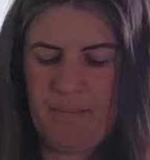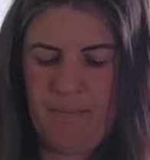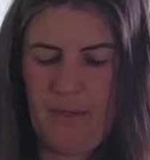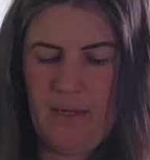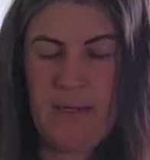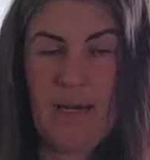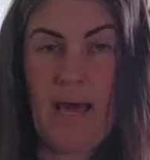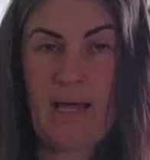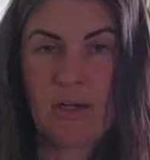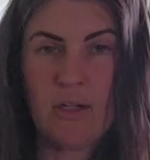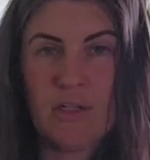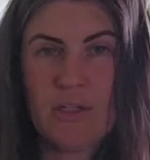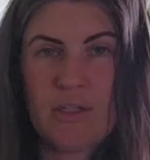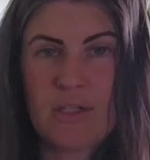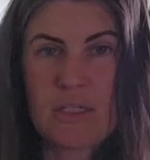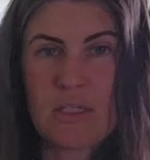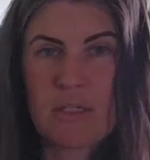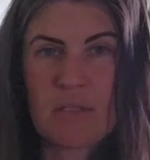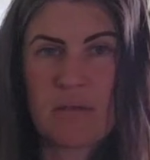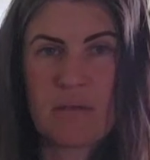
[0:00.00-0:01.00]

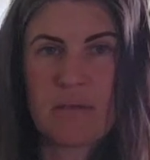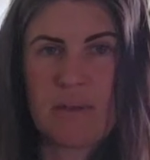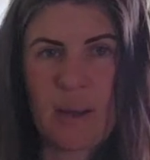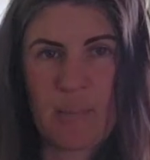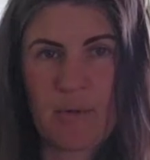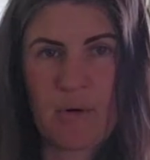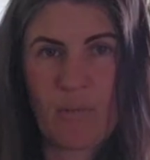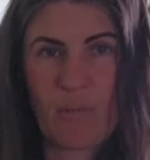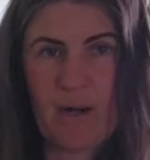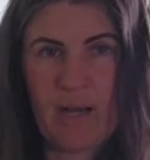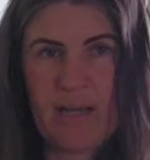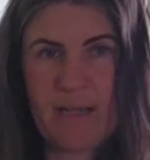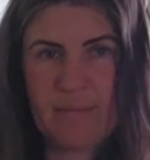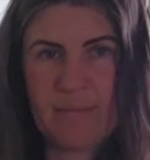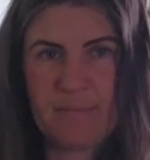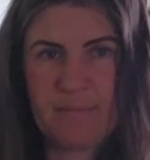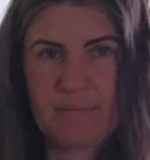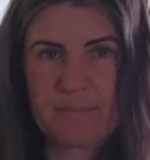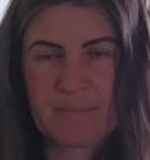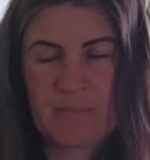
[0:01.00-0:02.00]
Nettles, number
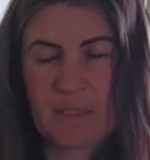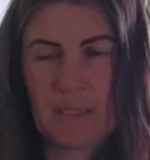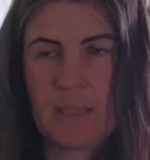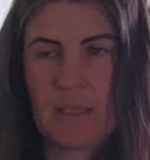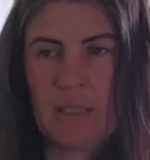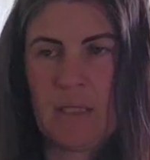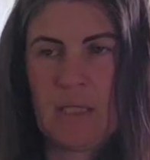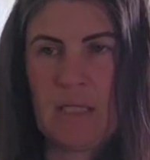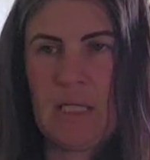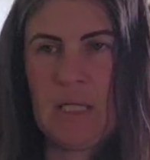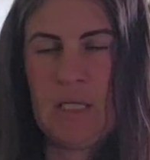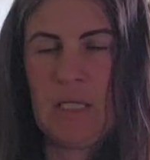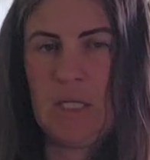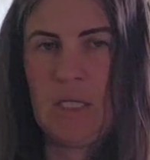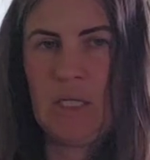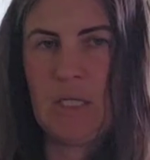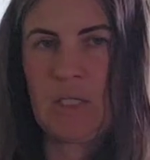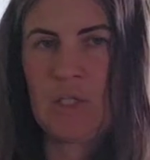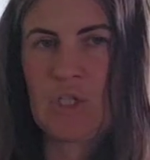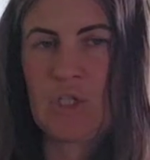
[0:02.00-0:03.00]
one,
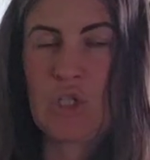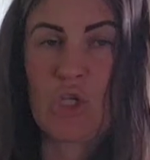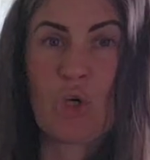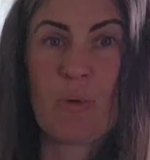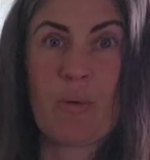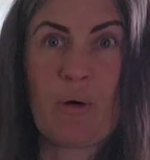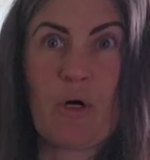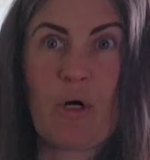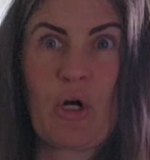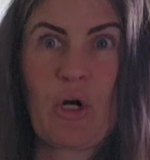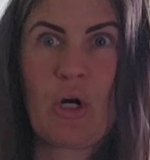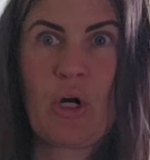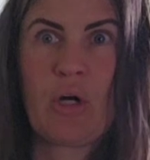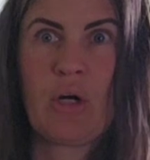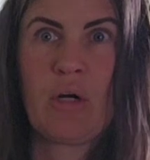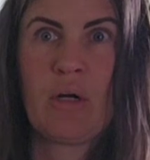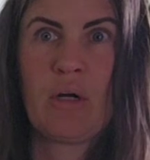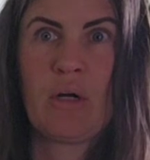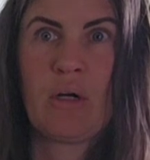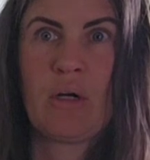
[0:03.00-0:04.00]
super
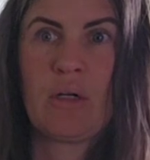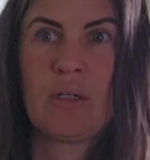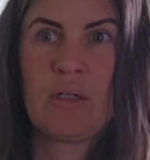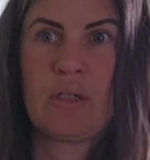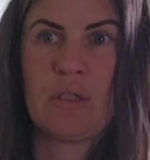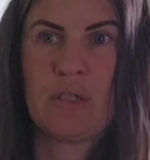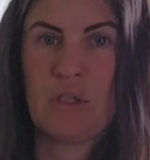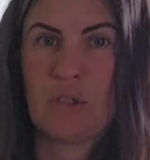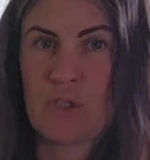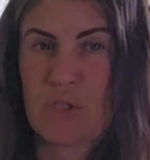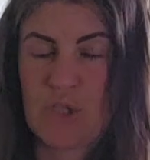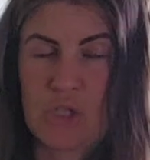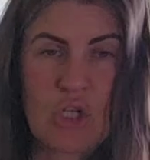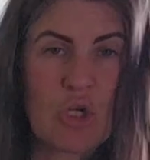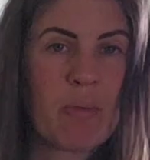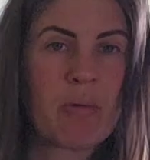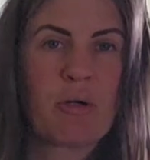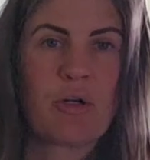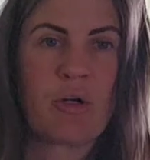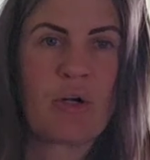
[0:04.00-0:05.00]

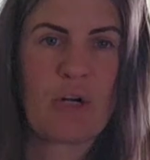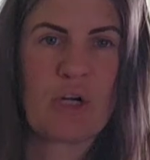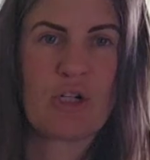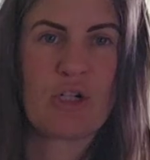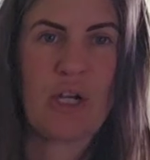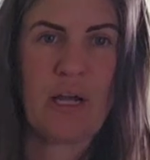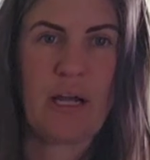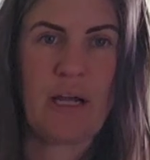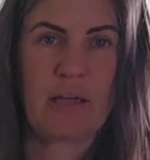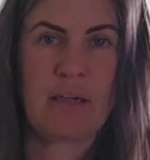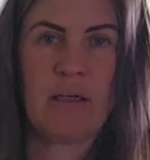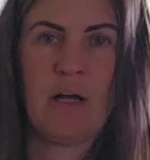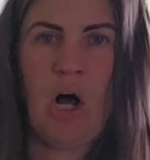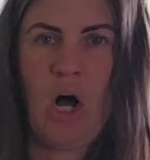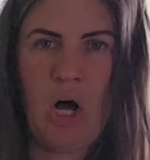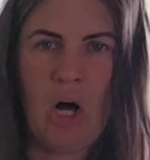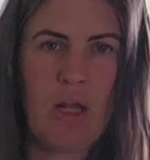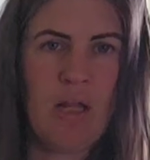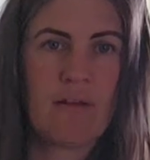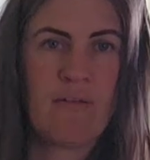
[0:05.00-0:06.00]
nourishing.
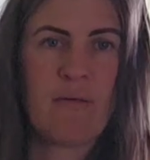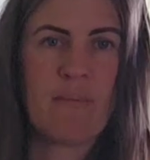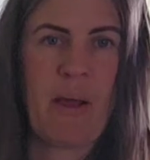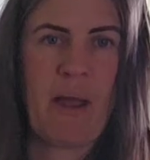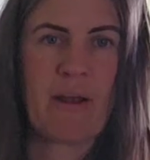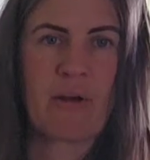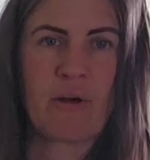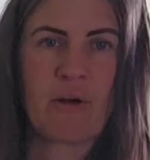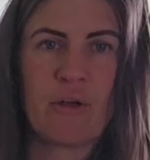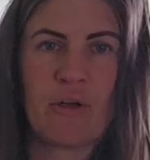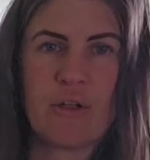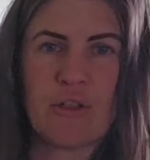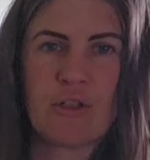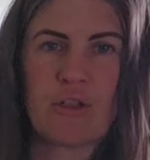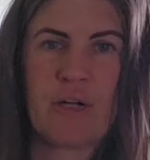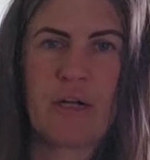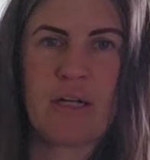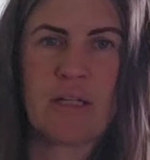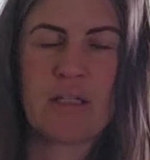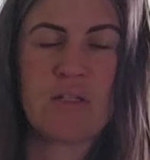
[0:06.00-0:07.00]
All of the
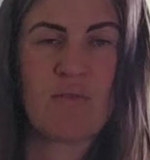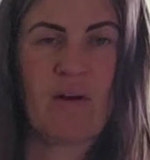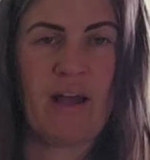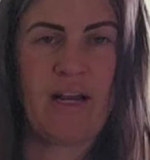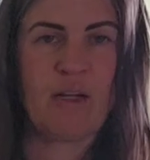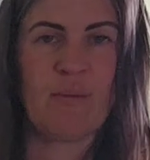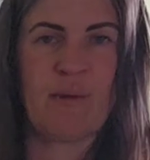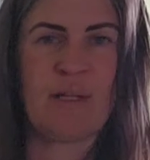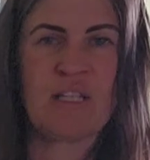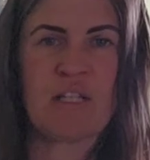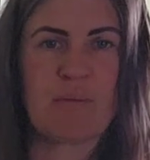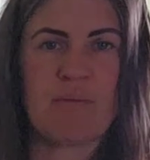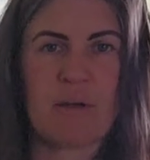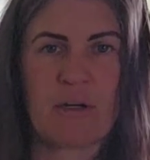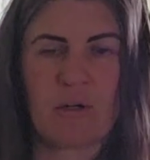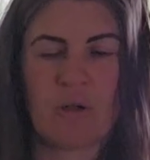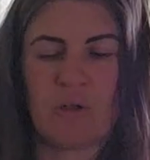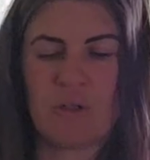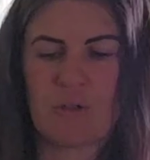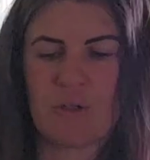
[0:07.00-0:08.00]
micronutrients, vitamins, and
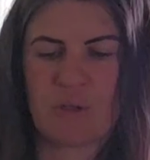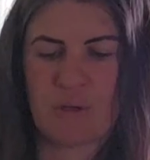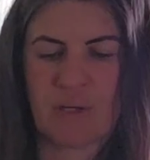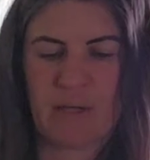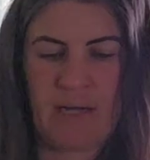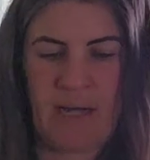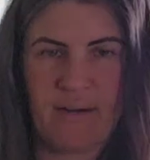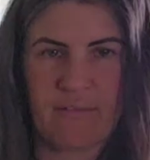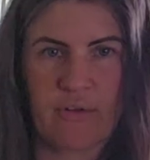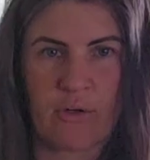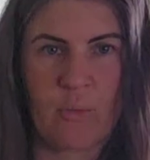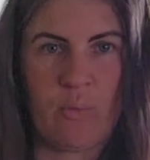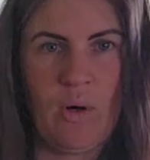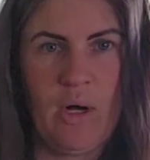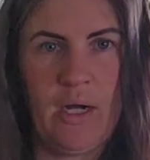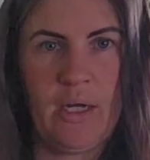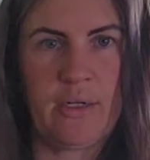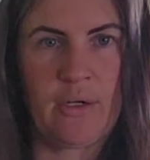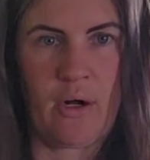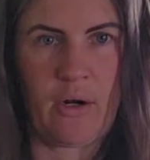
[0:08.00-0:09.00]
minerals you could ever
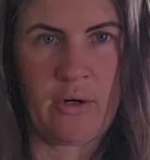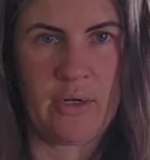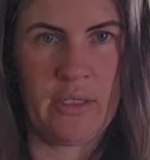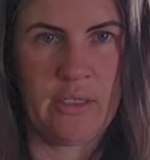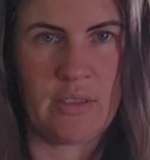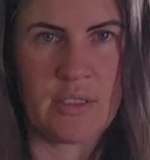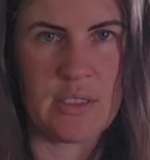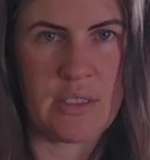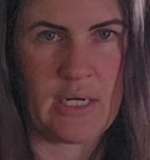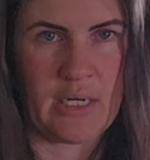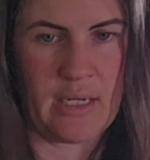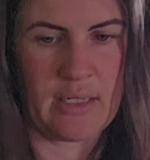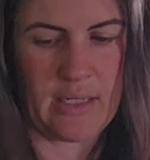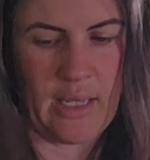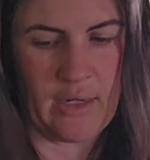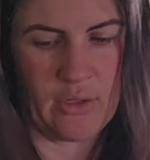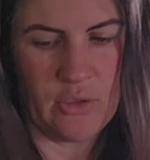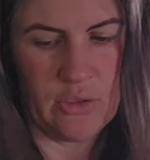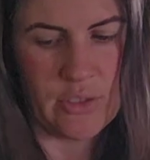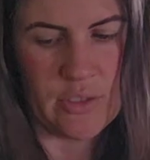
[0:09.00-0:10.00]
want are in stinging
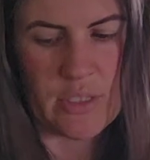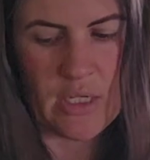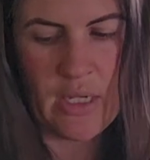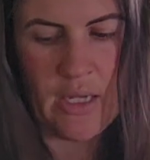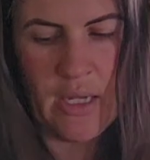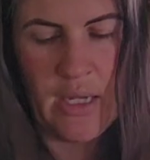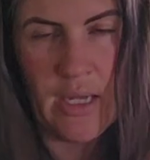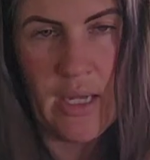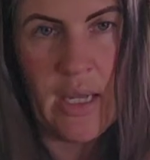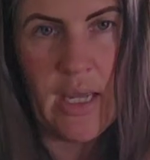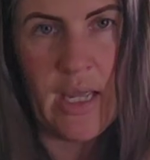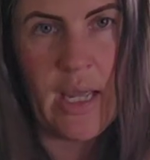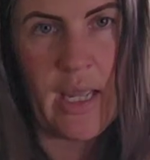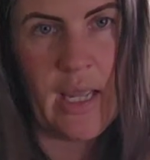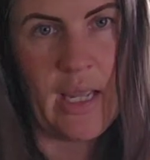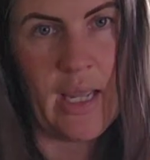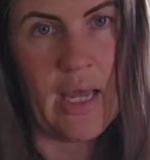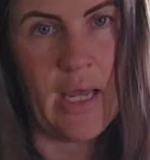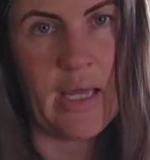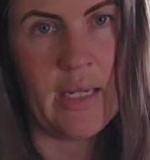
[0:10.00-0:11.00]
nettles.
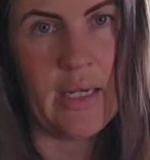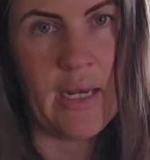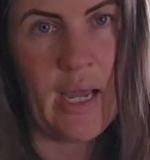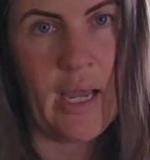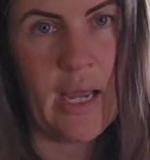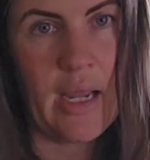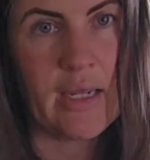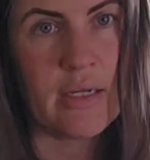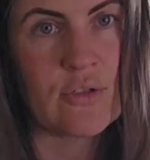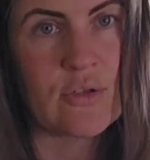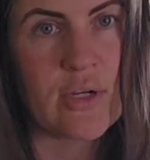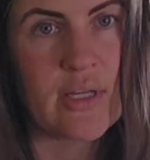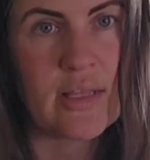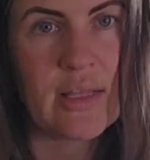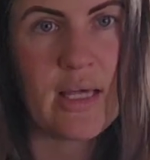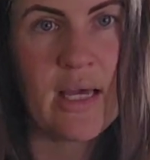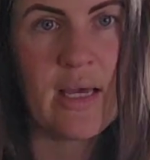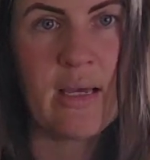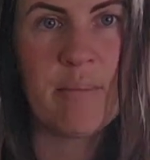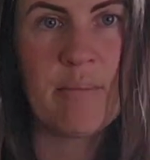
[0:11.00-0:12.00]
And I drink
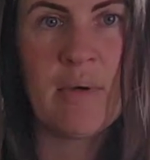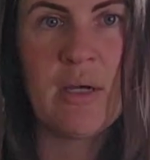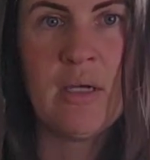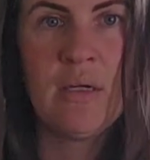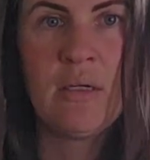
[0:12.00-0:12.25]
them